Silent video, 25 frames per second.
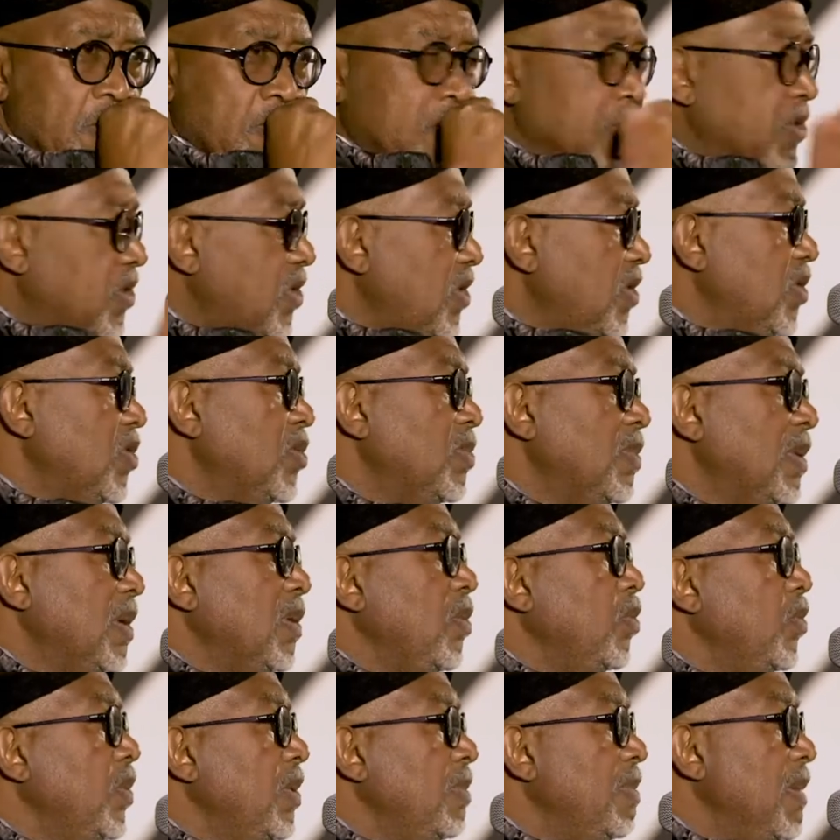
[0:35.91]
excuse me,
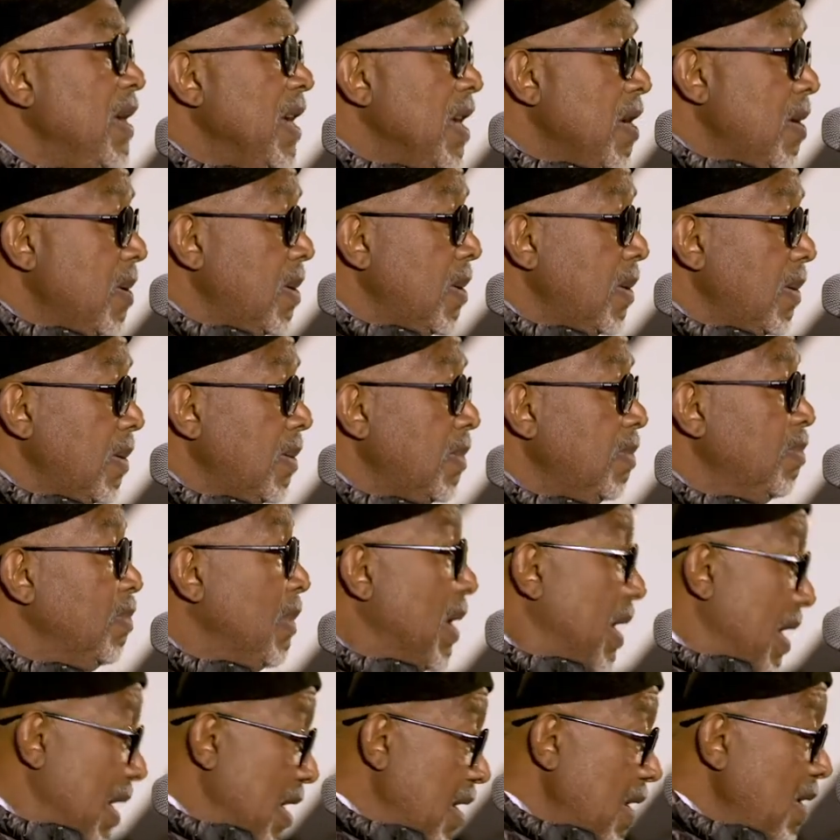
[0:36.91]
we make
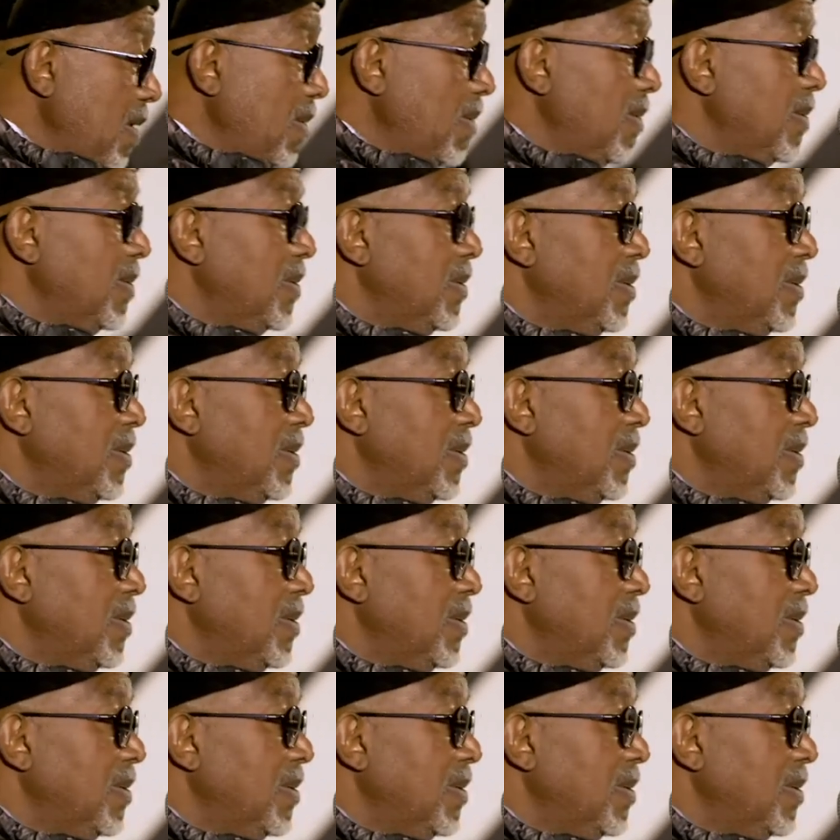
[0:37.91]
money,